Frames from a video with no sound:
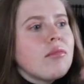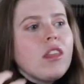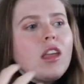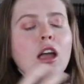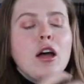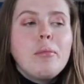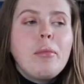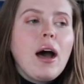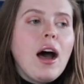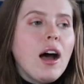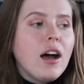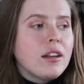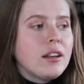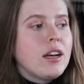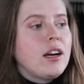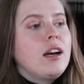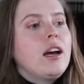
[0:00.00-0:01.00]
a
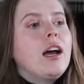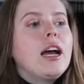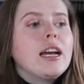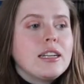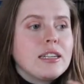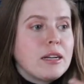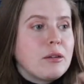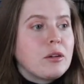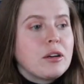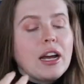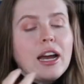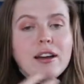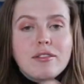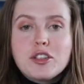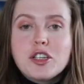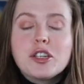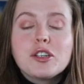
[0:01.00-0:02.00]
partner and I want to
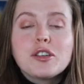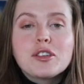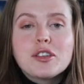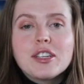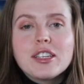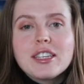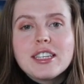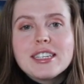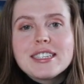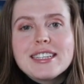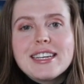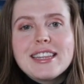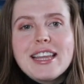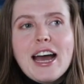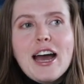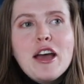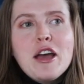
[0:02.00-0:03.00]
have children and things
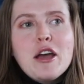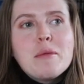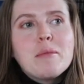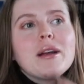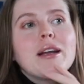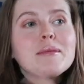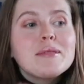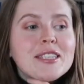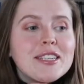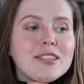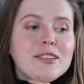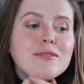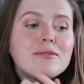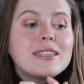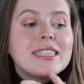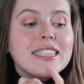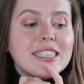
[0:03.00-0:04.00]
like that, but I'm
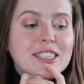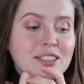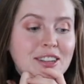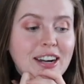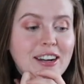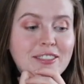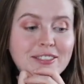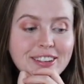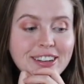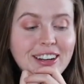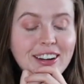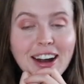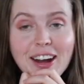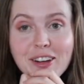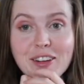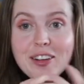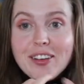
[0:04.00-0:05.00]
still really trying to figure
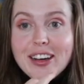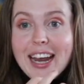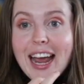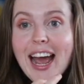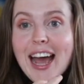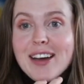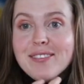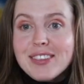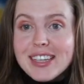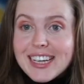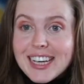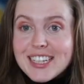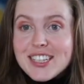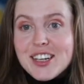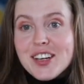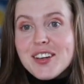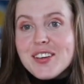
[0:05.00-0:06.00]
out who I am. Like
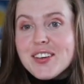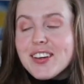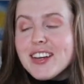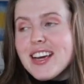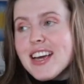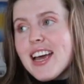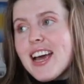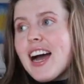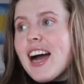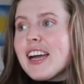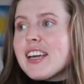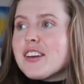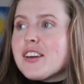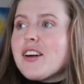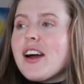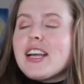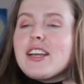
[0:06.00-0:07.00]
I don't,
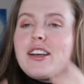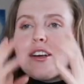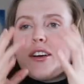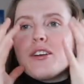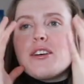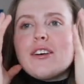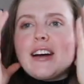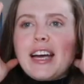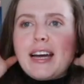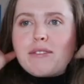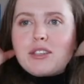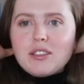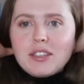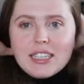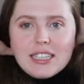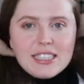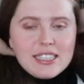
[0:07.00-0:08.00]
you know, I know who I am
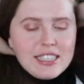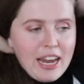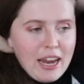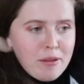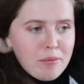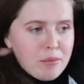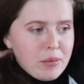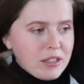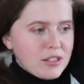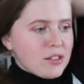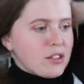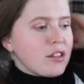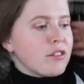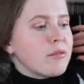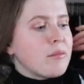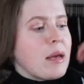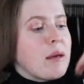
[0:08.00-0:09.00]
to an extent, but sort
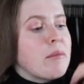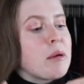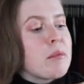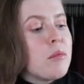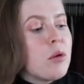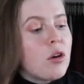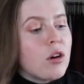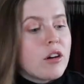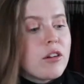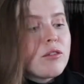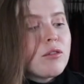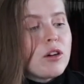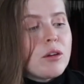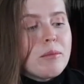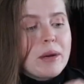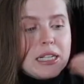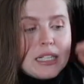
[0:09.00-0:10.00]
of maybe more of
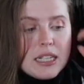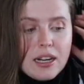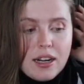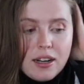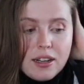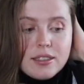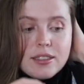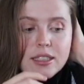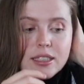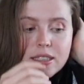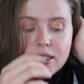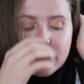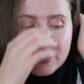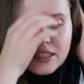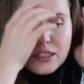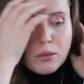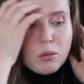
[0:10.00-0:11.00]
what my task
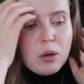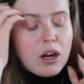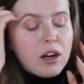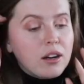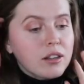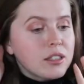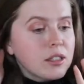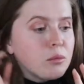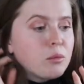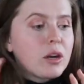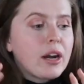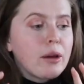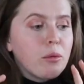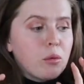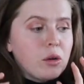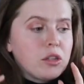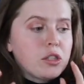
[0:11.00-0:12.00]
is in the world and what
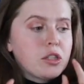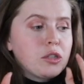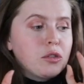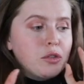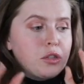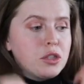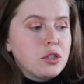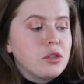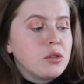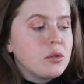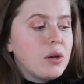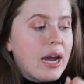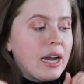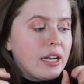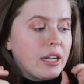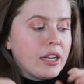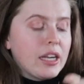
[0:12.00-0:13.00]
I want to do
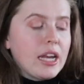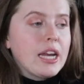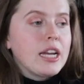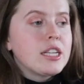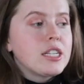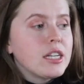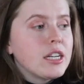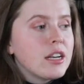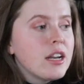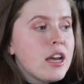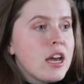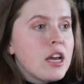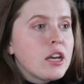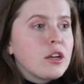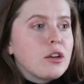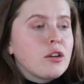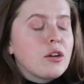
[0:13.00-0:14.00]
and engage in.
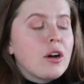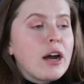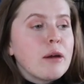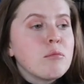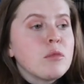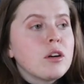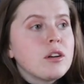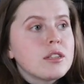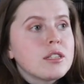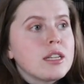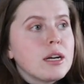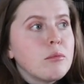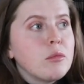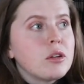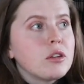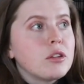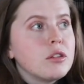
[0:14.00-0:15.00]
You know, I'm not
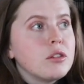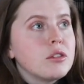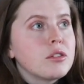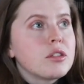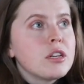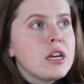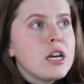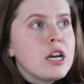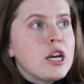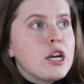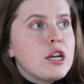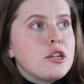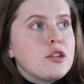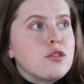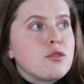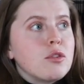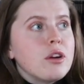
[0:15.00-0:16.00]
someone who's
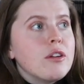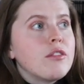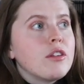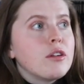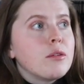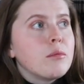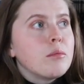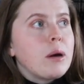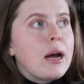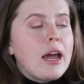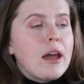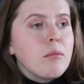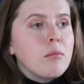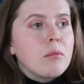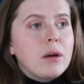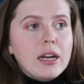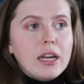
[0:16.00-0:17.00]
driven by
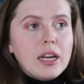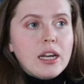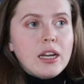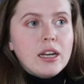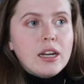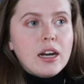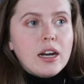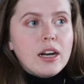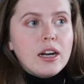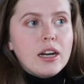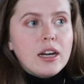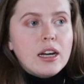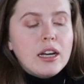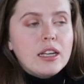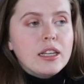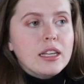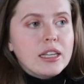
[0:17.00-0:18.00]
money.
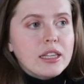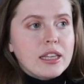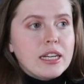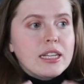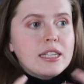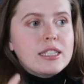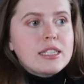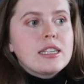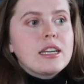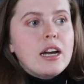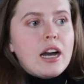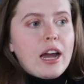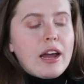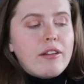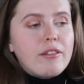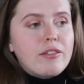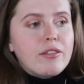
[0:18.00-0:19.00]
Like that's,
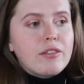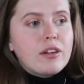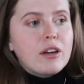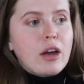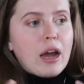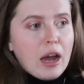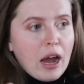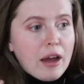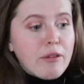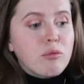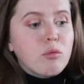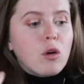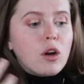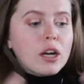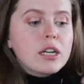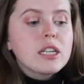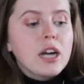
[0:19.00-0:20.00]
I've
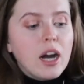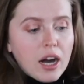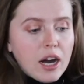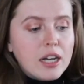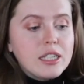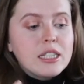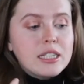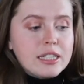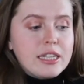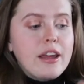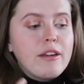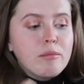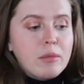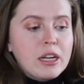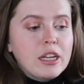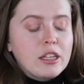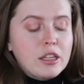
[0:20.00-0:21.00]
worked hard to
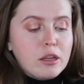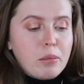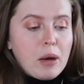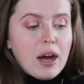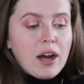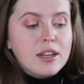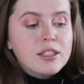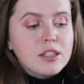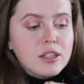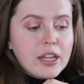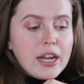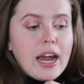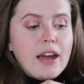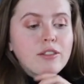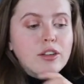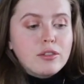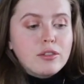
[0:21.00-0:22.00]
save money in the past so that I have the